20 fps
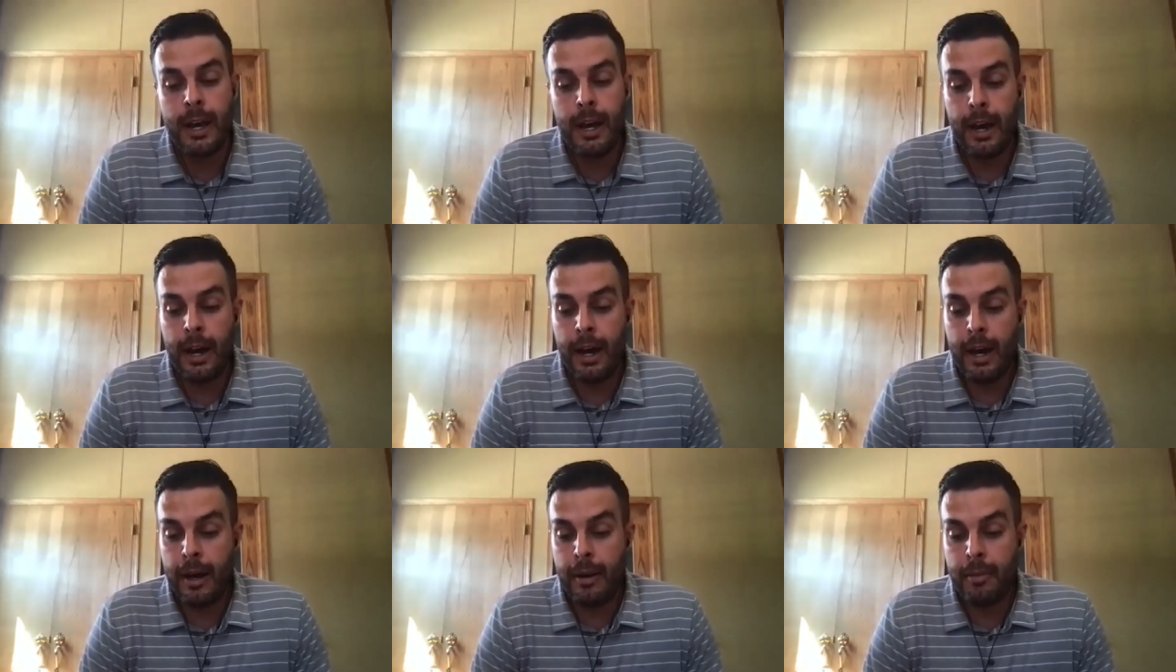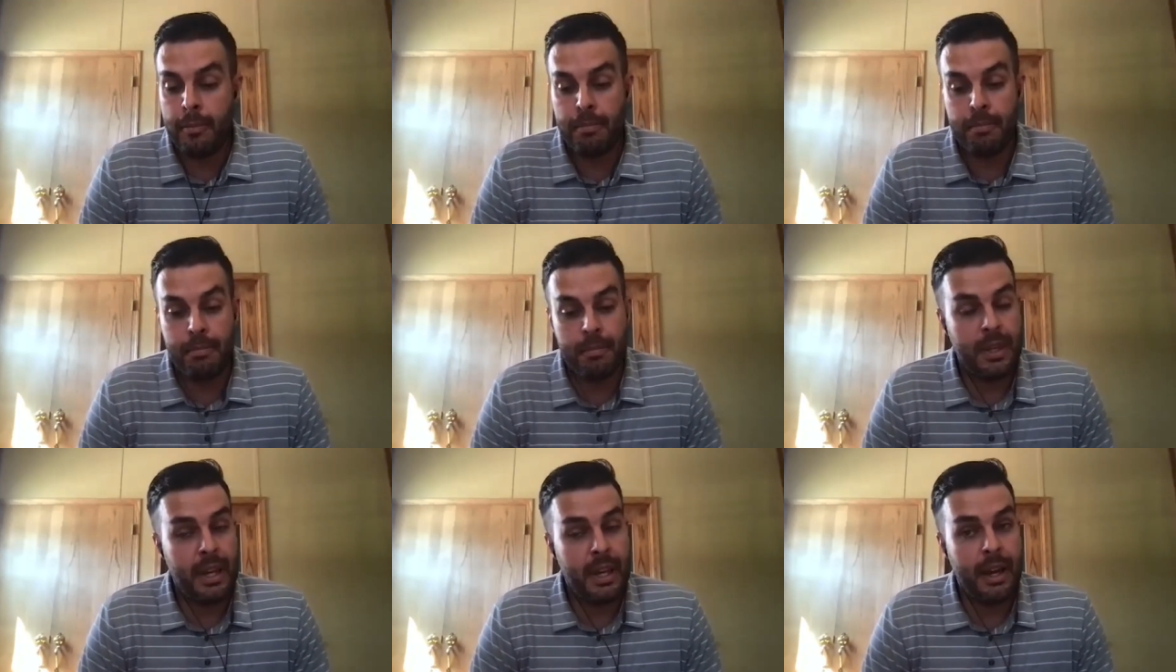Um,
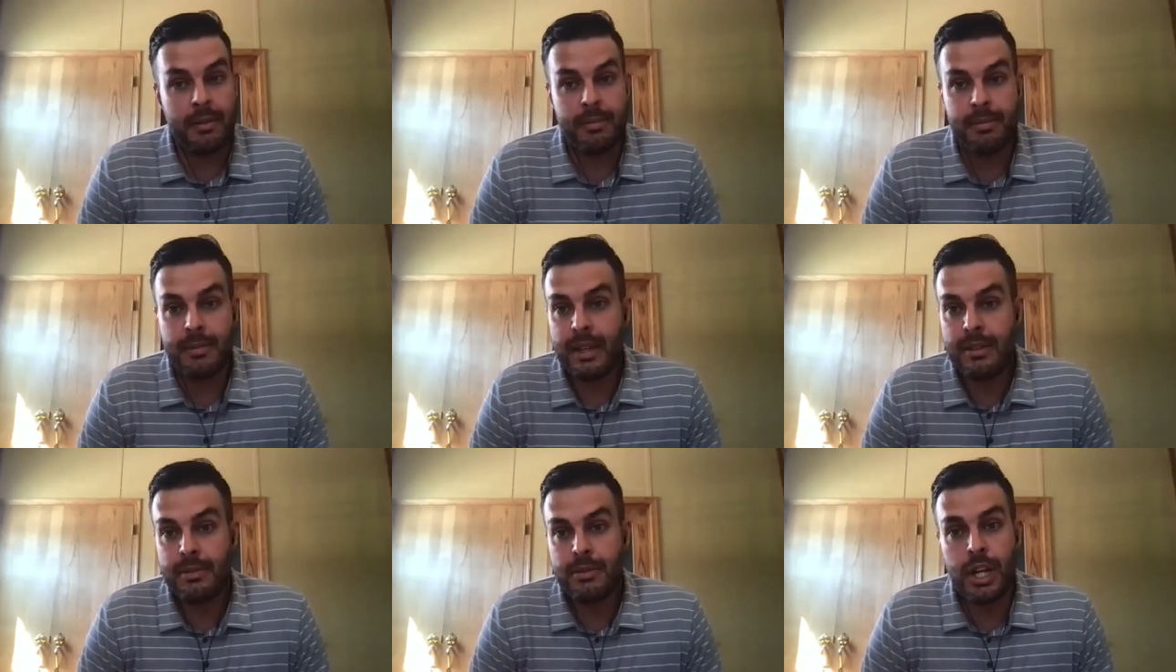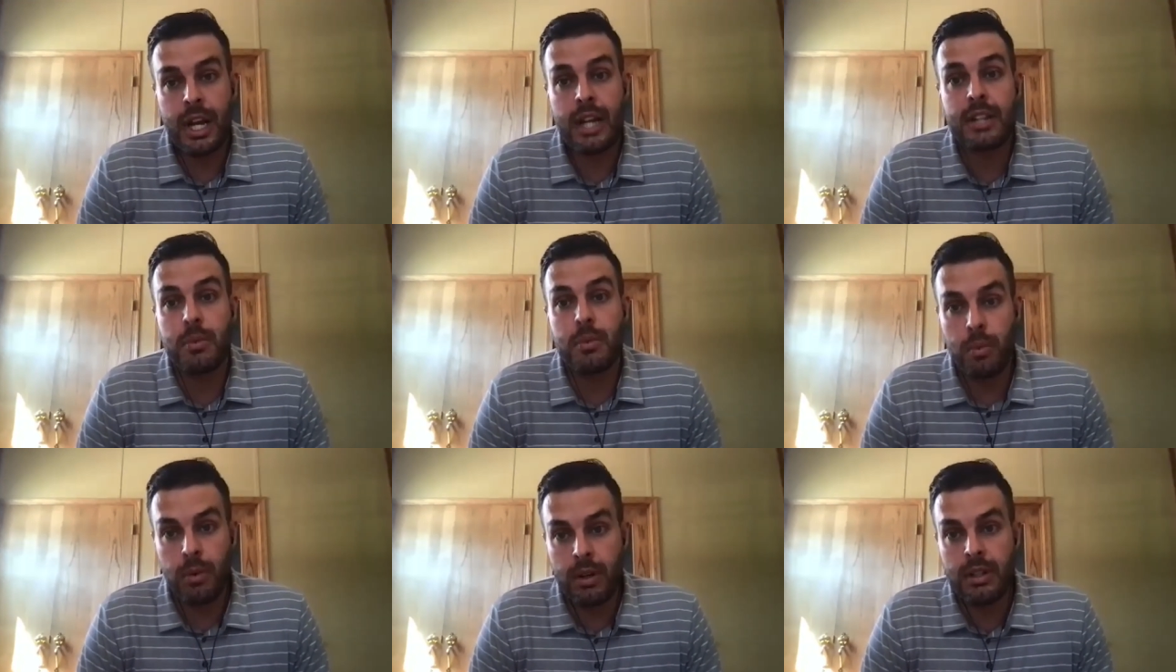yeah,
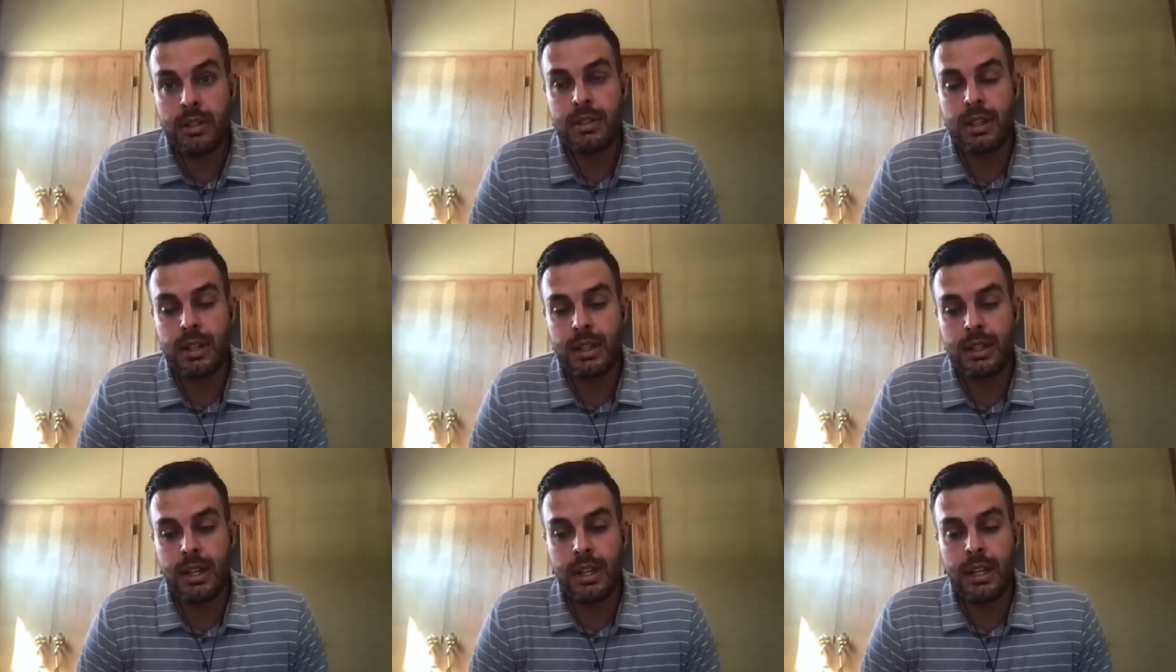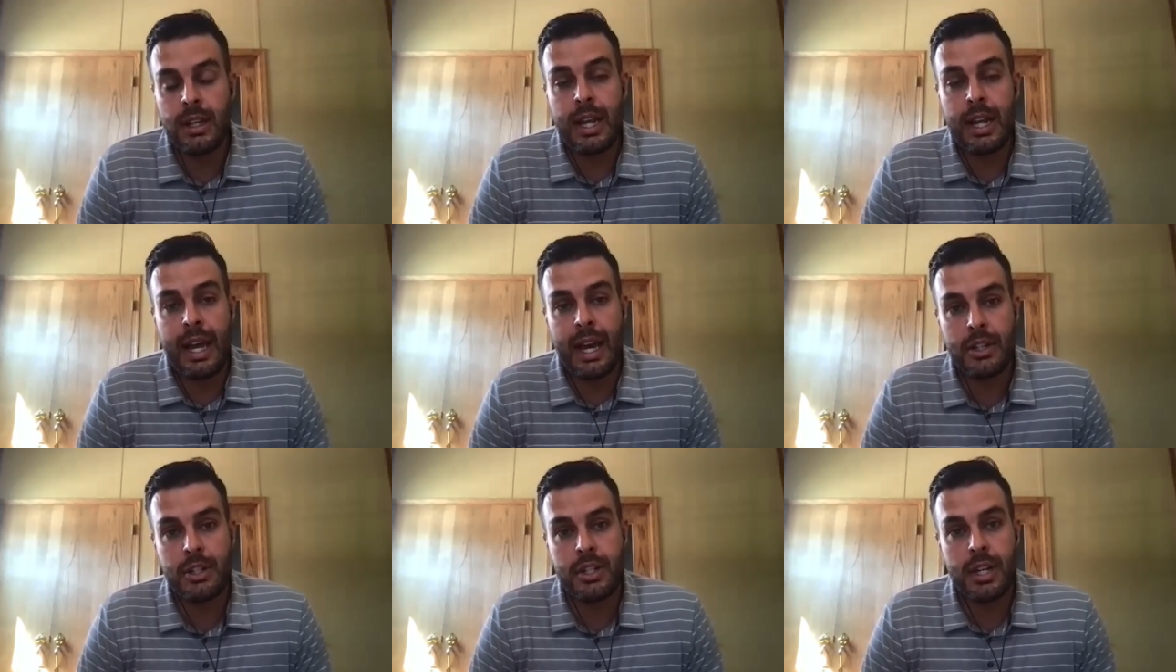Jacksonwood is LinkedIn and
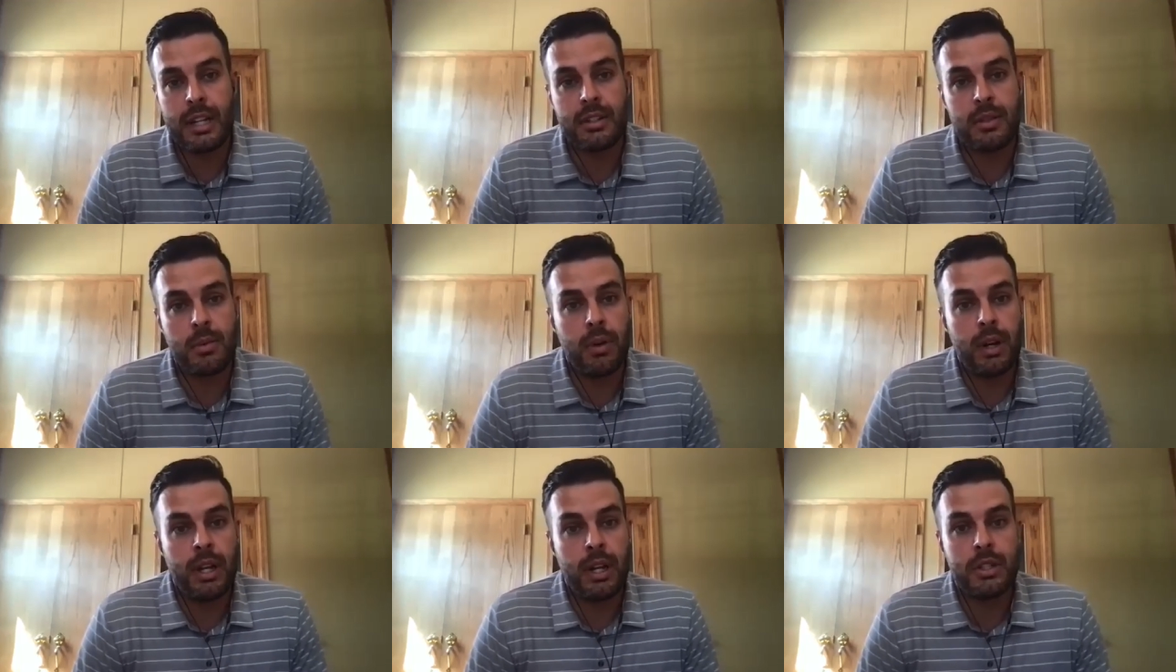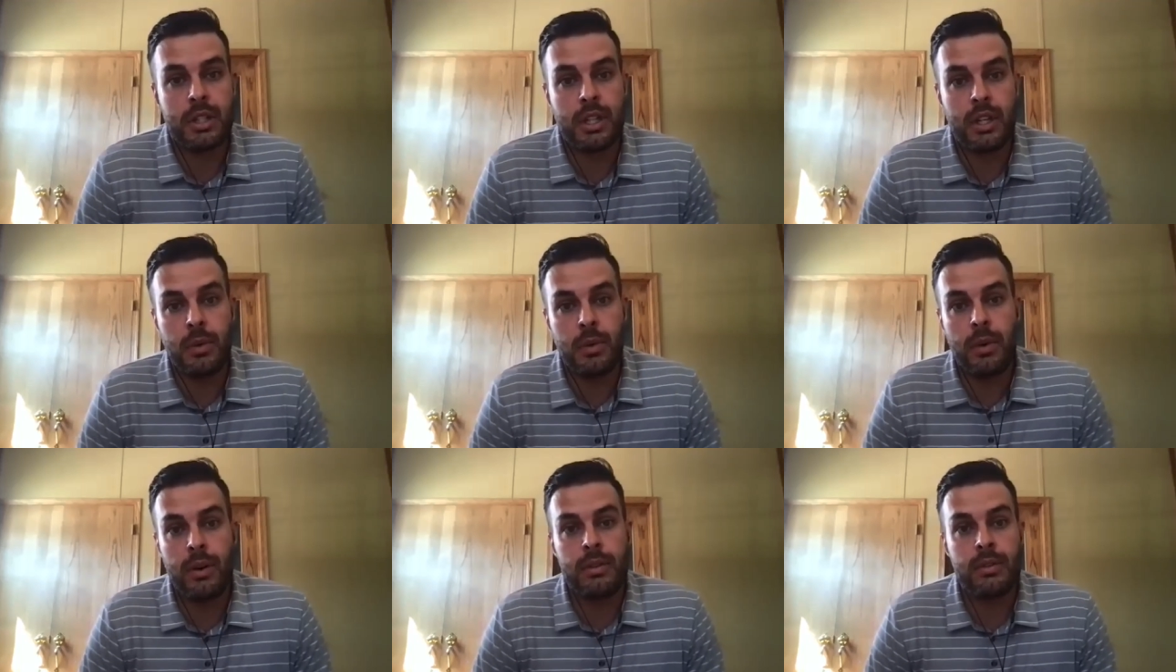at Jacksonwood
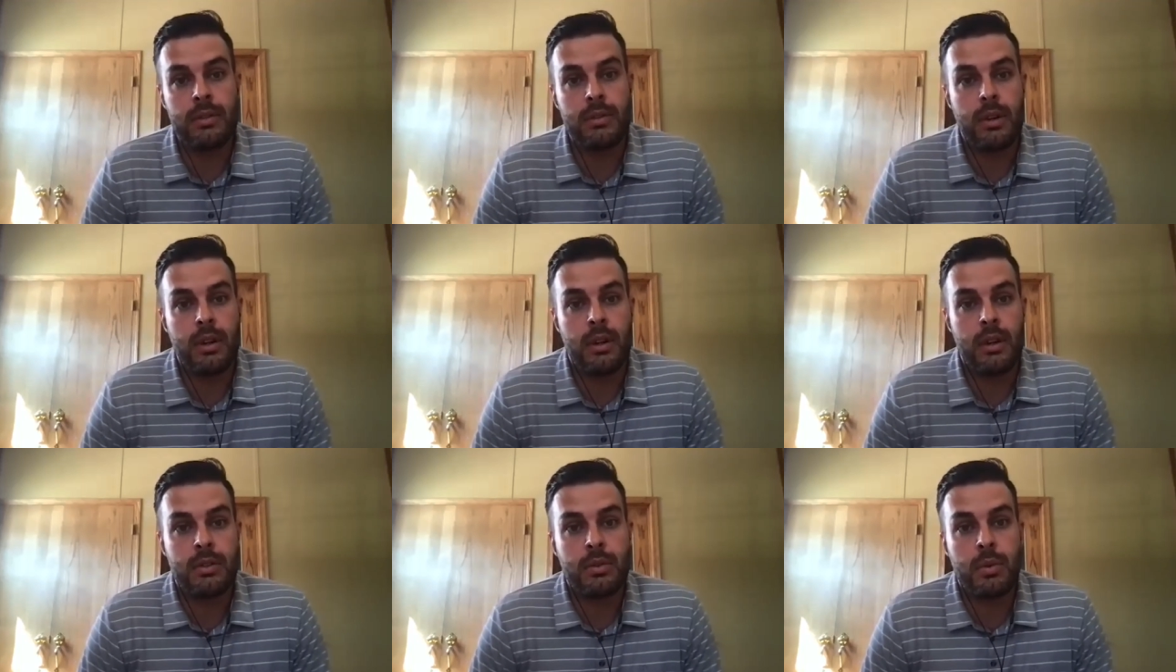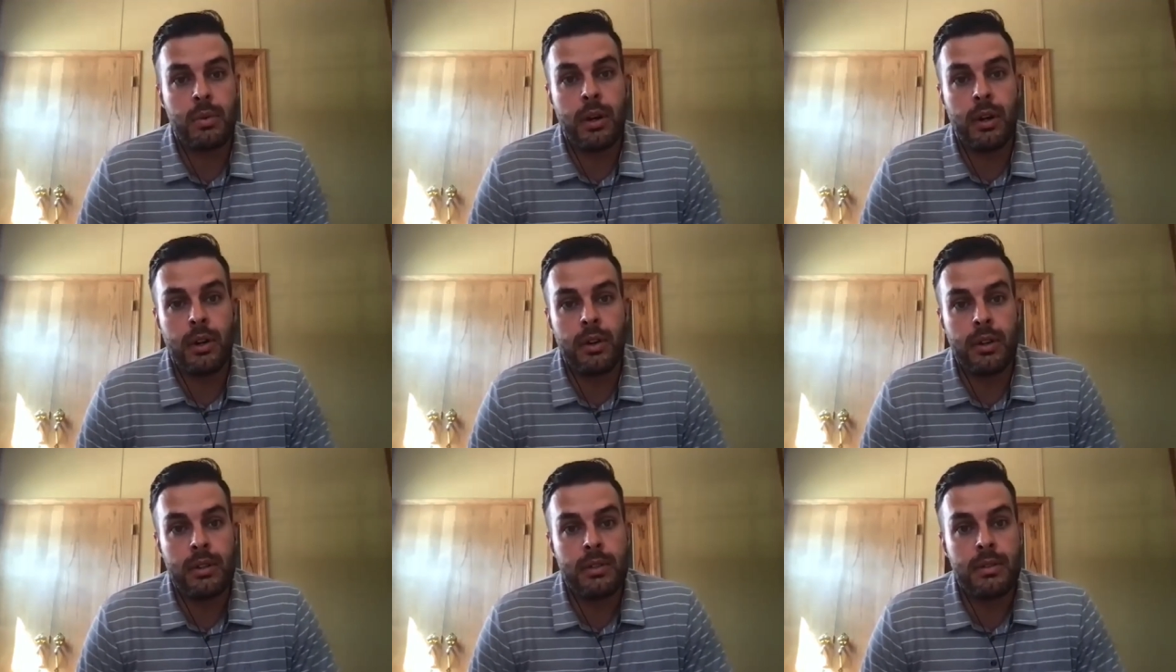HQ on on
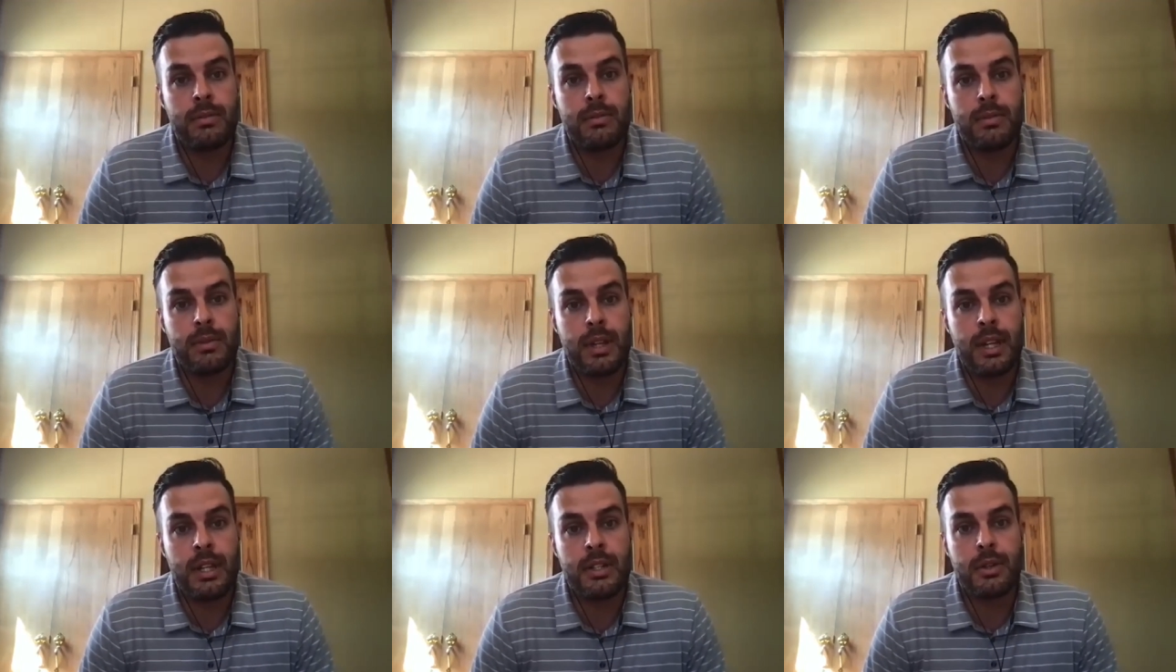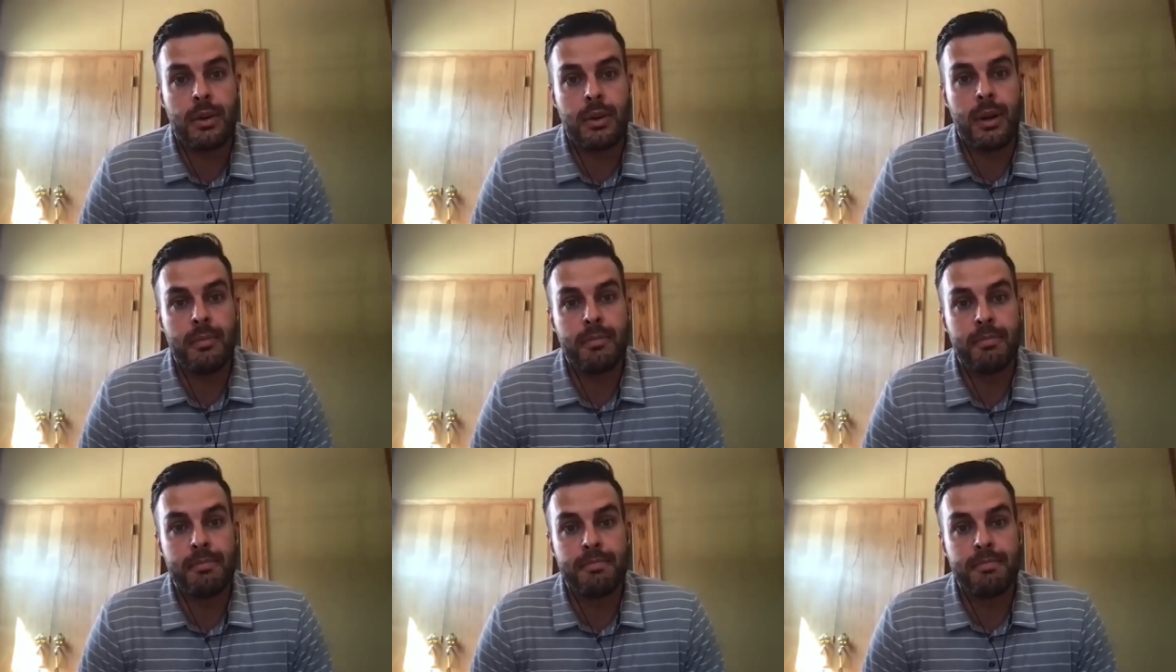Twitter and Instagram.